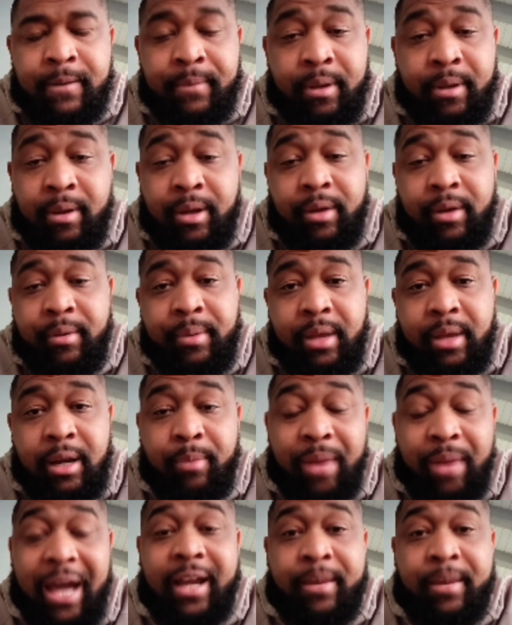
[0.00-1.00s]
In
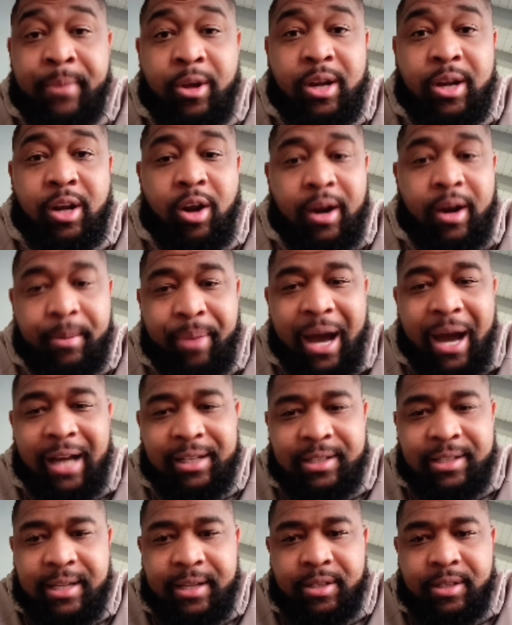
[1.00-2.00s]
the Black community or in
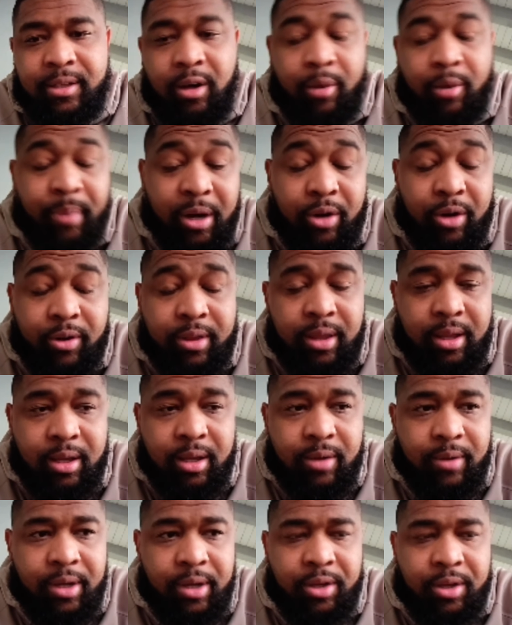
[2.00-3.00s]
politics or both?
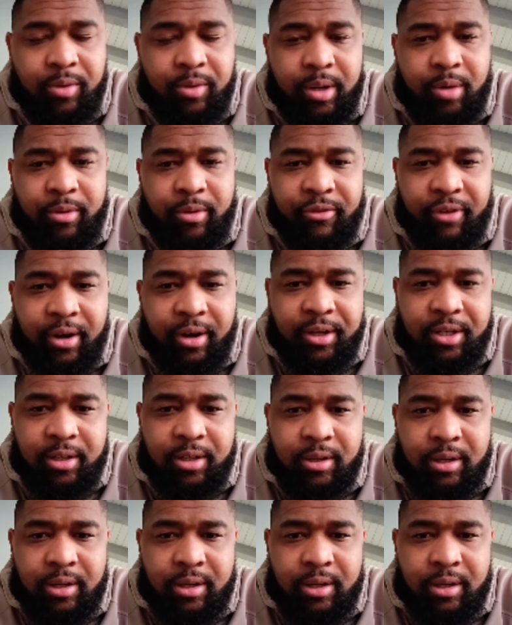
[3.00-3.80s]
What are you referring to?